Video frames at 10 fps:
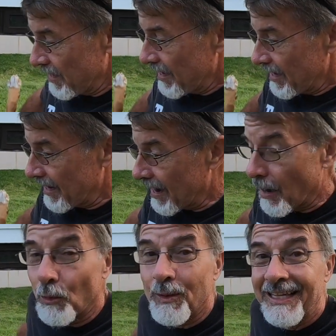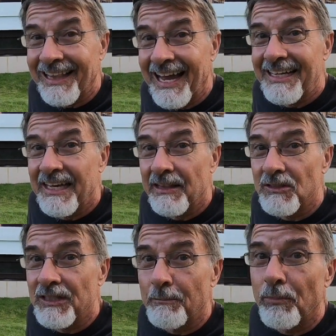I will be glad to get
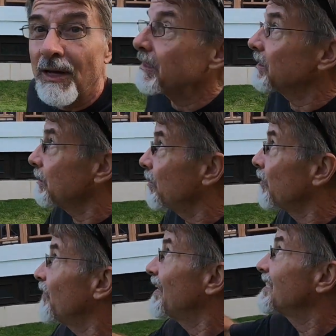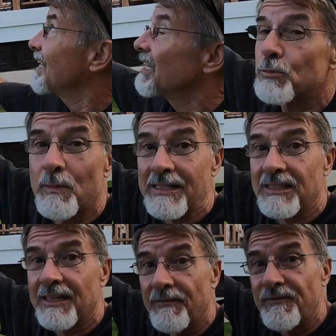those done. Plus some of the finishing,
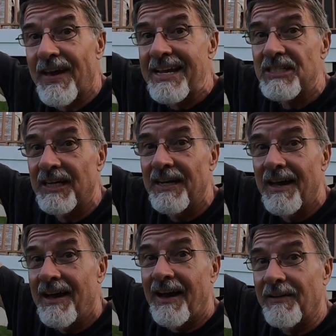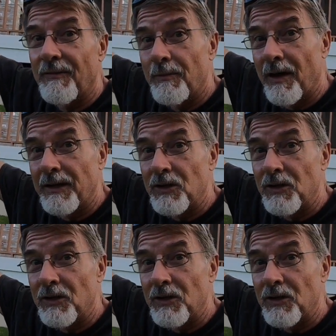especially the fascia on the